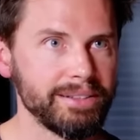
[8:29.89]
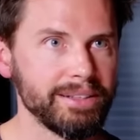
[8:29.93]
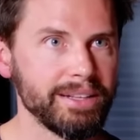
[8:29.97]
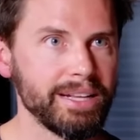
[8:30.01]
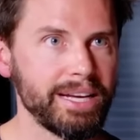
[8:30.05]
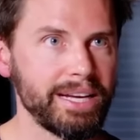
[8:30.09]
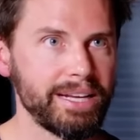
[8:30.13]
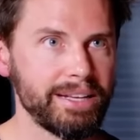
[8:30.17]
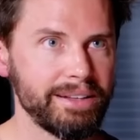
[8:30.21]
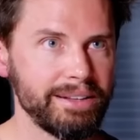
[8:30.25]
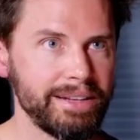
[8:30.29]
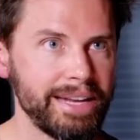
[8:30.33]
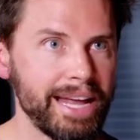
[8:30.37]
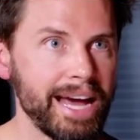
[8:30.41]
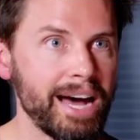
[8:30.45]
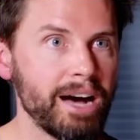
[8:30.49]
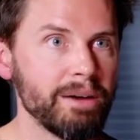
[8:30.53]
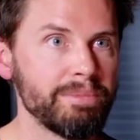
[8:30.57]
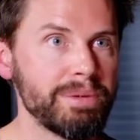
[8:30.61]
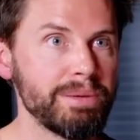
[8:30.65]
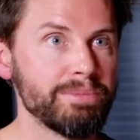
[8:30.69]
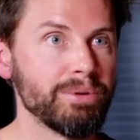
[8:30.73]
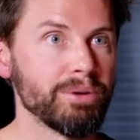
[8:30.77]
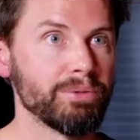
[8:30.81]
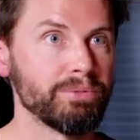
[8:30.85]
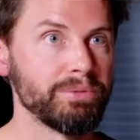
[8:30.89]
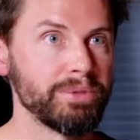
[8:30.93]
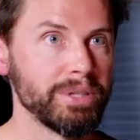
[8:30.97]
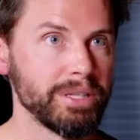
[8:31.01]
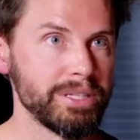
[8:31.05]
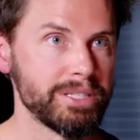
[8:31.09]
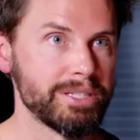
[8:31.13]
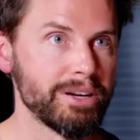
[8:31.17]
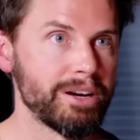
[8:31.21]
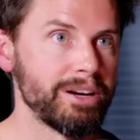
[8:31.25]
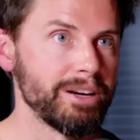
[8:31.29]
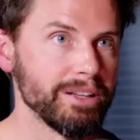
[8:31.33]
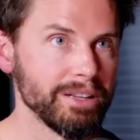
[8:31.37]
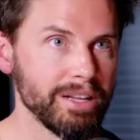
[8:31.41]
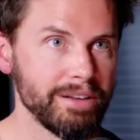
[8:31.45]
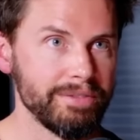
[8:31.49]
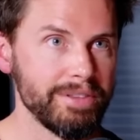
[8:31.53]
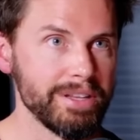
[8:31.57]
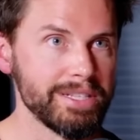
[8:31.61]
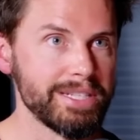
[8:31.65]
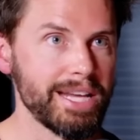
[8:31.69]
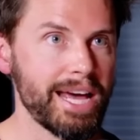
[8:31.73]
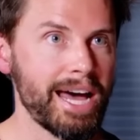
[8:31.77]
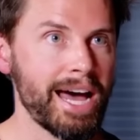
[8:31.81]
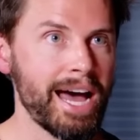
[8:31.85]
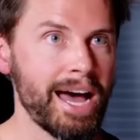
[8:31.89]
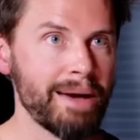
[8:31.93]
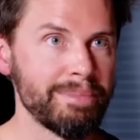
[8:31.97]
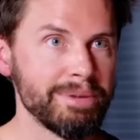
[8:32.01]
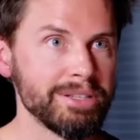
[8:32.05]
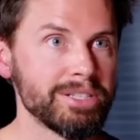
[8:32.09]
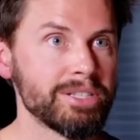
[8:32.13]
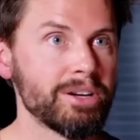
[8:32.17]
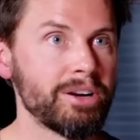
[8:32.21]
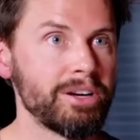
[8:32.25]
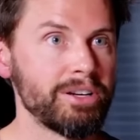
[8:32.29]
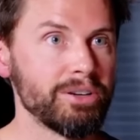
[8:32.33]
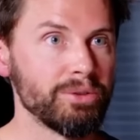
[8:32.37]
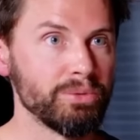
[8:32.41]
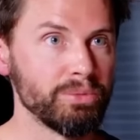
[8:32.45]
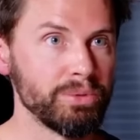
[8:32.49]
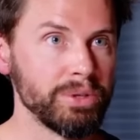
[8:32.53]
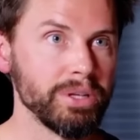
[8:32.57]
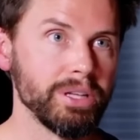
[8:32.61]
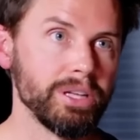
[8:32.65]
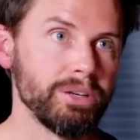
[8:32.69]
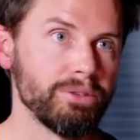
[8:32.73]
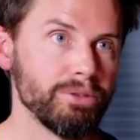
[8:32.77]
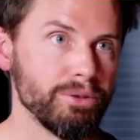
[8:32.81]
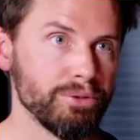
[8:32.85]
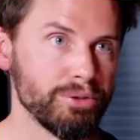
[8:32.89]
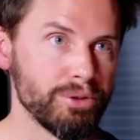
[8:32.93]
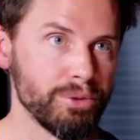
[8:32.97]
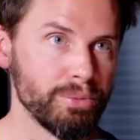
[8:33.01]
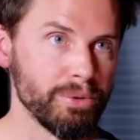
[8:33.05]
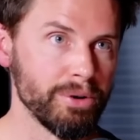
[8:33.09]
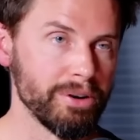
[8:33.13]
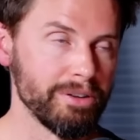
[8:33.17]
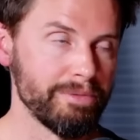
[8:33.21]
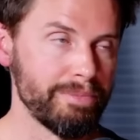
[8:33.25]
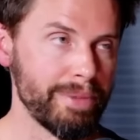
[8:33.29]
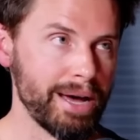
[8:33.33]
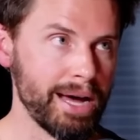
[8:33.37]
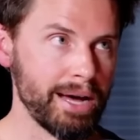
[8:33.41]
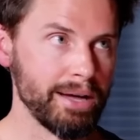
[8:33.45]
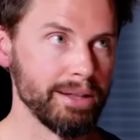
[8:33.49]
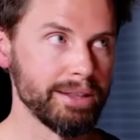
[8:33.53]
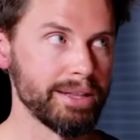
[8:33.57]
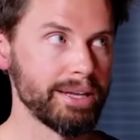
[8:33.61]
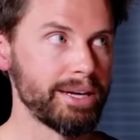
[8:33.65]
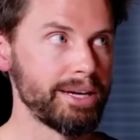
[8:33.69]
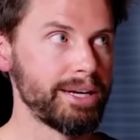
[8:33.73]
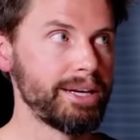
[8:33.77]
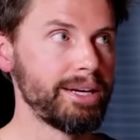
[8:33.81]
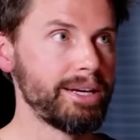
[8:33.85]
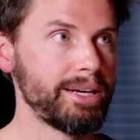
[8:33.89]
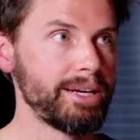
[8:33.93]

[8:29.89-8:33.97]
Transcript: like, now people are really starting to love this app. It's starting to really grow through word of mouth.